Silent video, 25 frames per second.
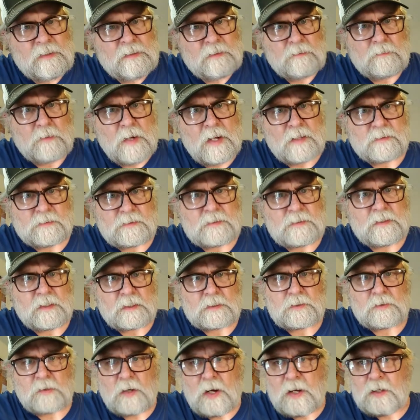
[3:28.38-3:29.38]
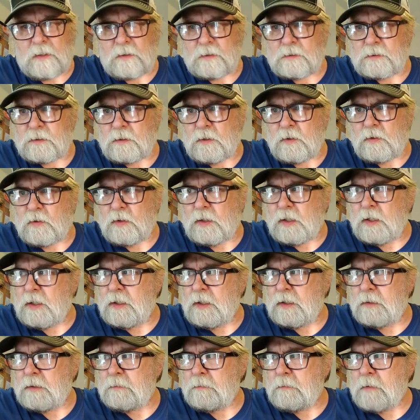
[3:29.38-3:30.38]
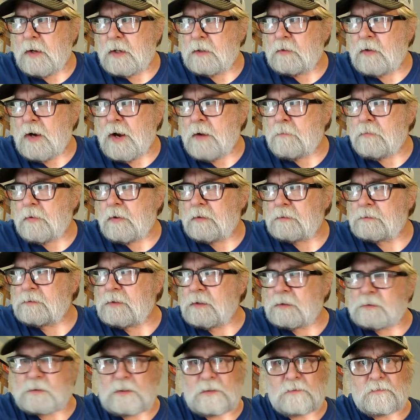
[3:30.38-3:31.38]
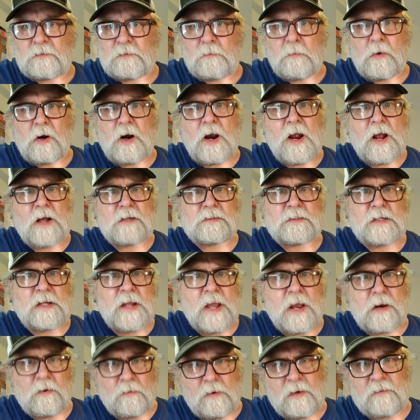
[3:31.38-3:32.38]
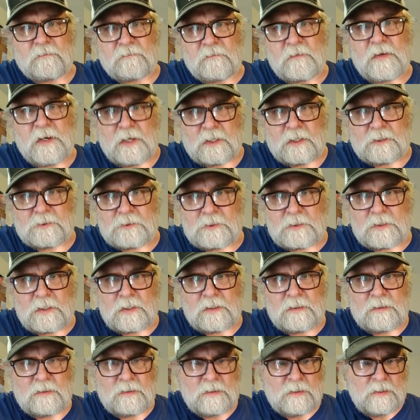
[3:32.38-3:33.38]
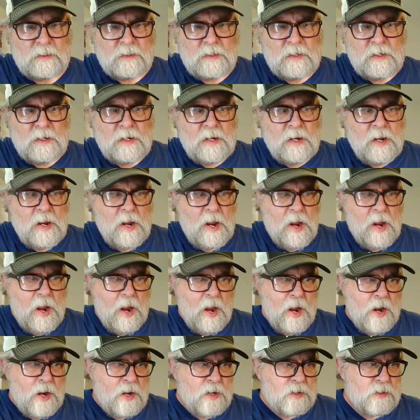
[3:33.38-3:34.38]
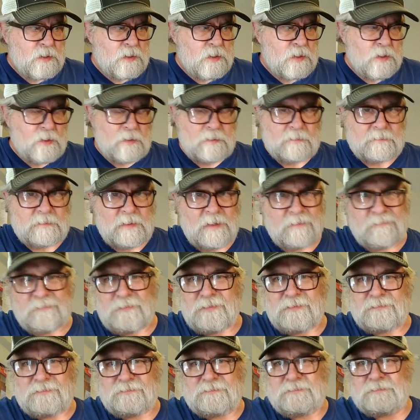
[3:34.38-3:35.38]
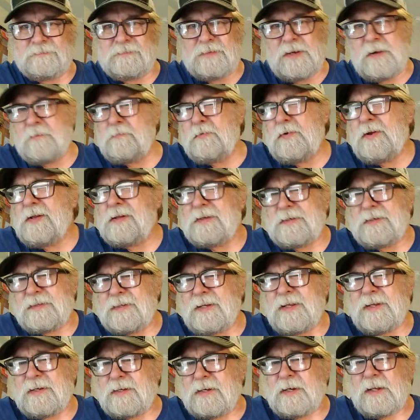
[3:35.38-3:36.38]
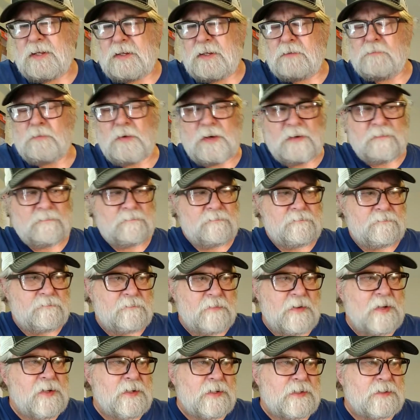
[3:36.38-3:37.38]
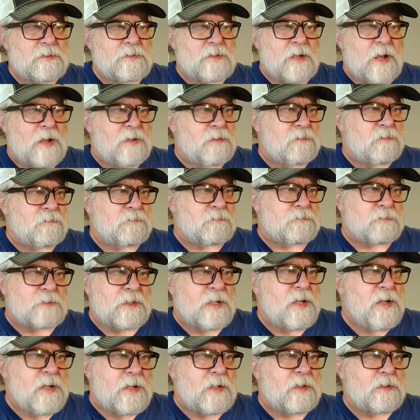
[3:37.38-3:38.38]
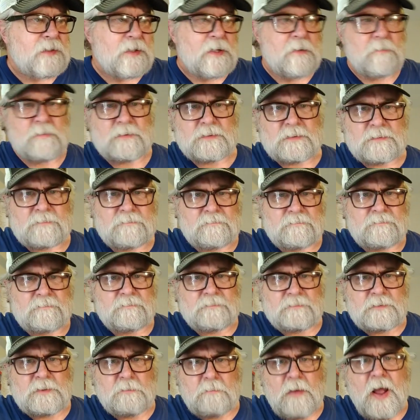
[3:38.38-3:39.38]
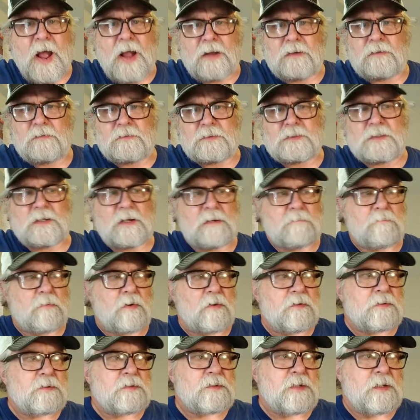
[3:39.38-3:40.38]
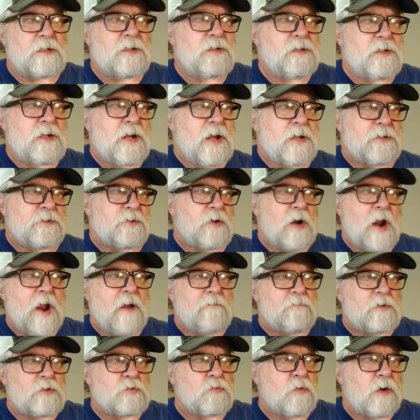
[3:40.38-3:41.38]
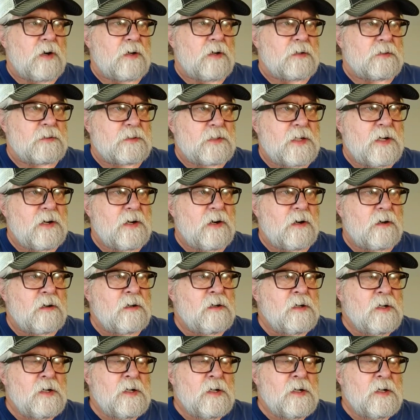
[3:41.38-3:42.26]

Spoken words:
around 6th grade or so, my grandpa took this from our house and he had it refinished. And it really didn't need refinished, I don't think. It was tobacco sunburst and it had your average wear and tear.